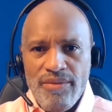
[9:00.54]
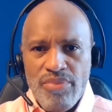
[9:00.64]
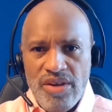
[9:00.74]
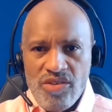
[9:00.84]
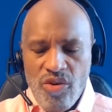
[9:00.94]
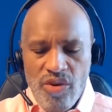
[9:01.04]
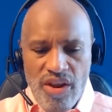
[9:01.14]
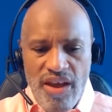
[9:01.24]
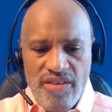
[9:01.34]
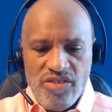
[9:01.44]
be. So I want
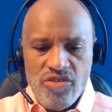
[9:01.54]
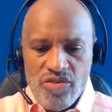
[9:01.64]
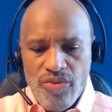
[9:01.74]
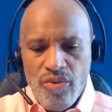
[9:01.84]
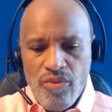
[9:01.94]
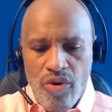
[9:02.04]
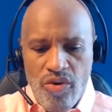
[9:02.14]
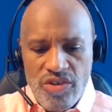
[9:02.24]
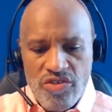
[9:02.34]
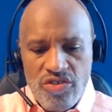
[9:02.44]
to ask you some more
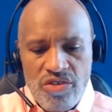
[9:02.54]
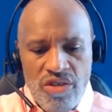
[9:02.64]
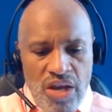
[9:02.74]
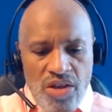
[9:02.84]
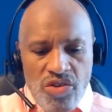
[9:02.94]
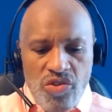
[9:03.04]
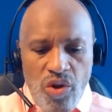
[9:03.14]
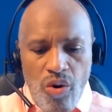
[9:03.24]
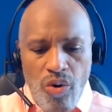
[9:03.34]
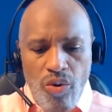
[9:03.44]
questions.
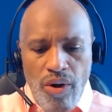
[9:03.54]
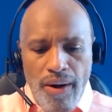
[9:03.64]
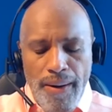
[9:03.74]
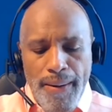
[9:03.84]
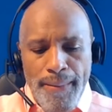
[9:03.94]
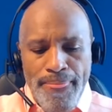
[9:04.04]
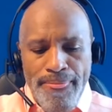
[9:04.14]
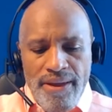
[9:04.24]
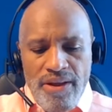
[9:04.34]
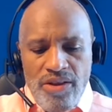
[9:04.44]
So,
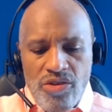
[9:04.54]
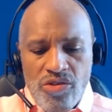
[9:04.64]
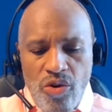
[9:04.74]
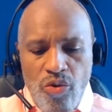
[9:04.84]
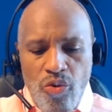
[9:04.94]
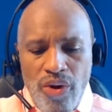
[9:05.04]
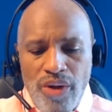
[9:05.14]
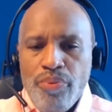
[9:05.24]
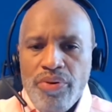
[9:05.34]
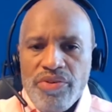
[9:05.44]

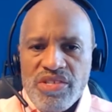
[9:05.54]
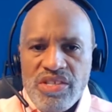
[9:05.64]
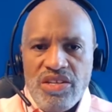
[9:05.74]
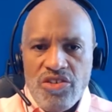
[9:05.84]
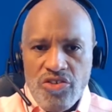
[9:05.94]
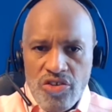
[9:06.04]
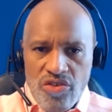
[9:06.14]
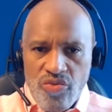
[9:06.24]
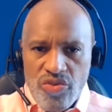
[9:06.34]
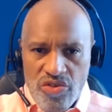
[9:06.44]
what
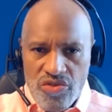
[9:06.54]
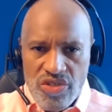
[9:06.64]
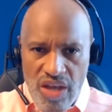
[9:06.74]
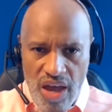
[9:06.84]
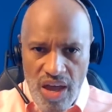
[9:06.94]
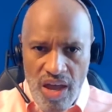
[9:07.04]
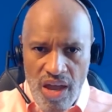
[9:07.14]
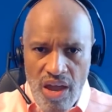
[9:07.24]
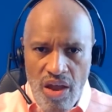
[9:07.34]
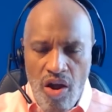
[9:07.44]
percentages would you
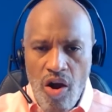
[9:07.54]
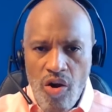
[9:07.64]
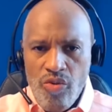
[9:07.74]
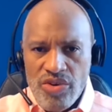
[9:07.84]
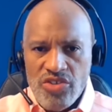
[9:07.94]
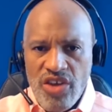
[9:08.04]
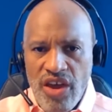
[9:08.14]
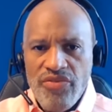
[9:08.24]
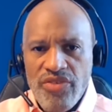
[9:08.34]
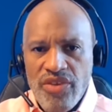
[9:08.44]
say are which
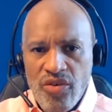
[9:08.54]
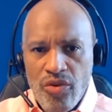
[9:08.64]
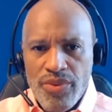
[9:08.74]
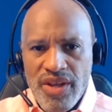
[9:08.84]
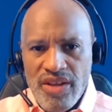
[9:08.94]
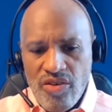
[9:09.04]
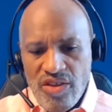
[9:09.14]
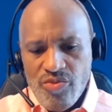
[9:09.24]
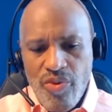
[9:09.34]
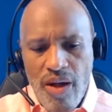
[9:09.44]
ethnic group? And I know
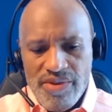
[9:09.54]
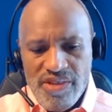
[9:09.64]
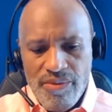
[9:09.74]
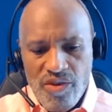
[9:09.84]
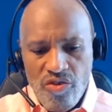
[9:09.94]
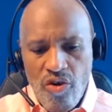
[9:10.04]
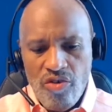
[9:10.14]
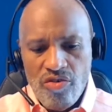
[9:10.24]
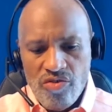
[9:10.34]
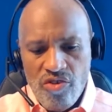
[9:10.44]
that's probably something you all
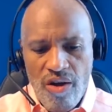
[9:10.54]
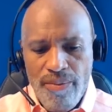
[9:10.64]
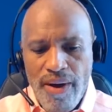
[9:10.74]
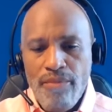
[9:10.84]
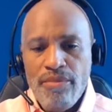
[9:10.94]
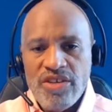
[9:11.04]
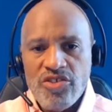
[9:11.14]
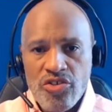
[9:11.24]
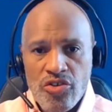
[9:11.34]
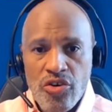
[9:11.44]
don't talk about much
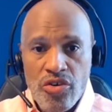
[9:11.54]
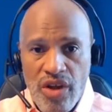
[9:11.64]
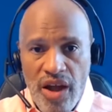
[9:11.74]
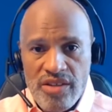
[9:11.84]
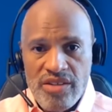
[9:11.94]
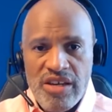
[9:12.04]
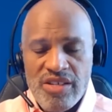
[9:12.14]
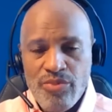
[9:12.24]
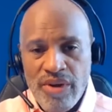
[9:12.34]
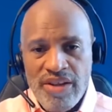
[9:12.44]
in your
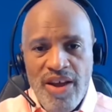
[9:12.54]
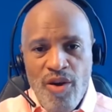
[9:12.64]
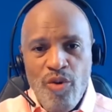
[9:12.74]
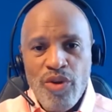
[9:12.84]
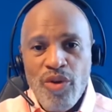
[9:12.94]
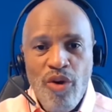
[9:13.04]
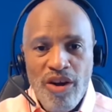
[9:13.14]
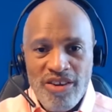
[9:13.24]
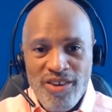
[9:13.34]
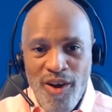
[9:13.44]
context, but we
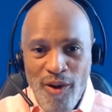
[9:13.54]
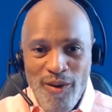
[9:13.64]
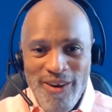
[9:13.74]
want to know.